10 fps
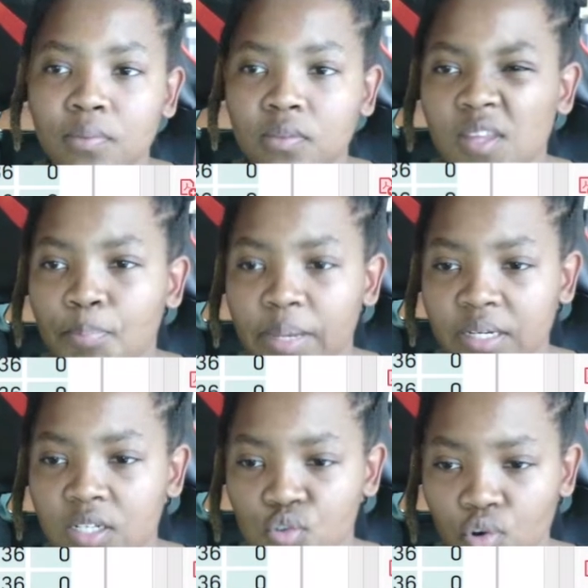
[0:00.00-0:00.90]
The
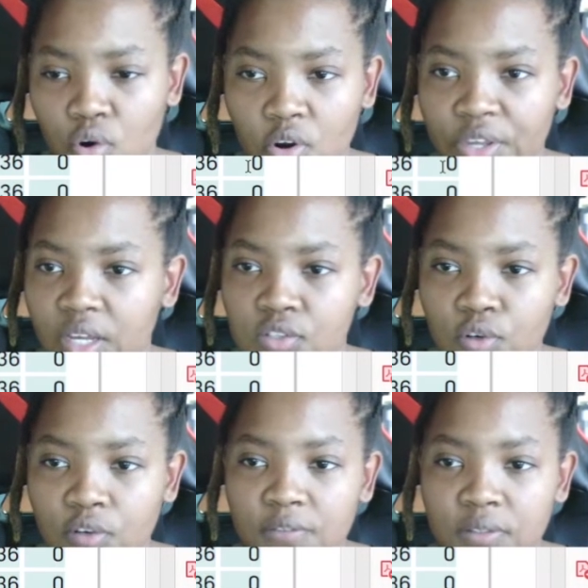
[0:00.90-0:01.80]
bed is wrong here, it's
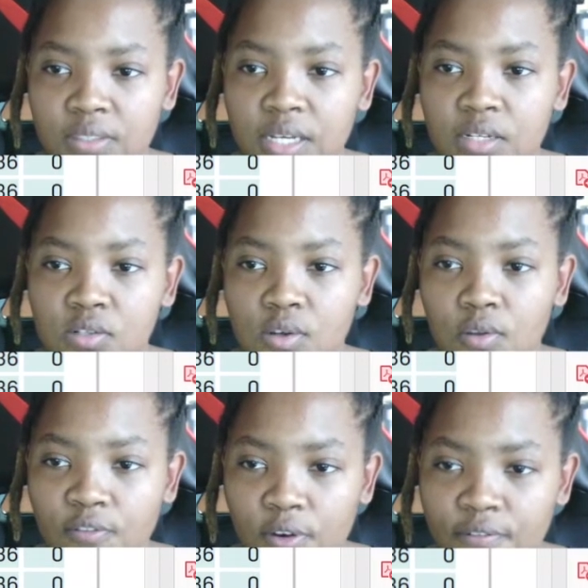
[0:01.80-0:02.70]
not filled in. So the
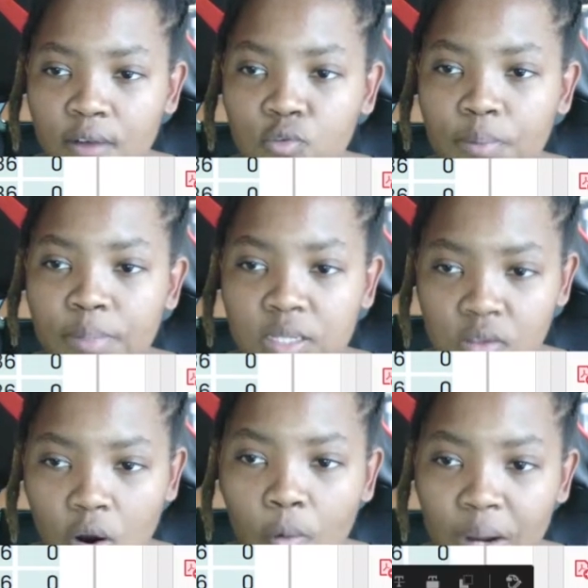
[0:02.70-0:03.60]
45 square meters
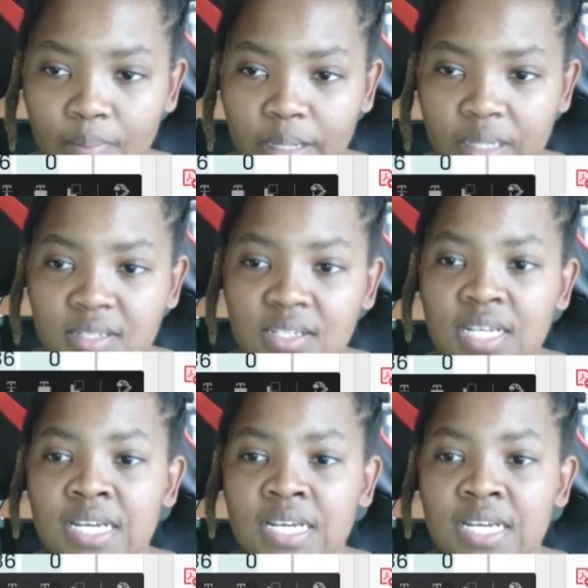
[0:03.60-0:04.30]
are one beds.